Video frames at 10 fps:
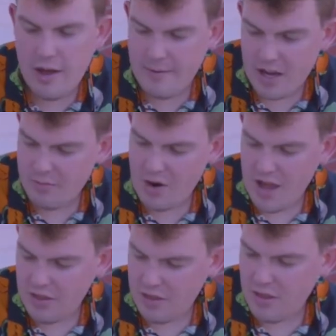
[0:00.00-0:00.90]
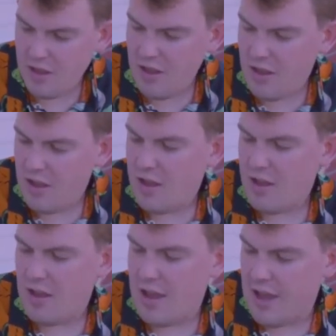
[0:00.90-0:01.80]
I'm out of breath,
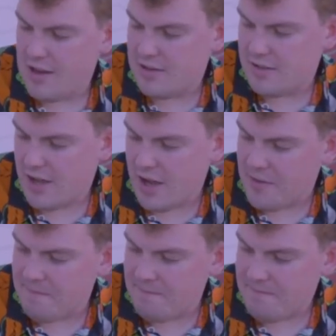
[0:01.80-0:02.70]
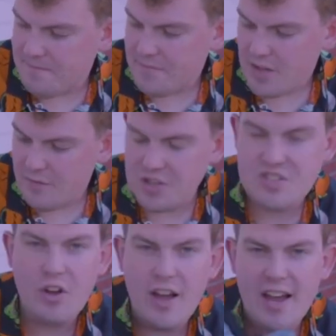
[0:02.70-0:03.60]
and first
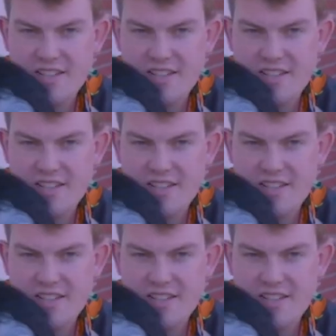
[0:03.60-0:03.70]
of all, I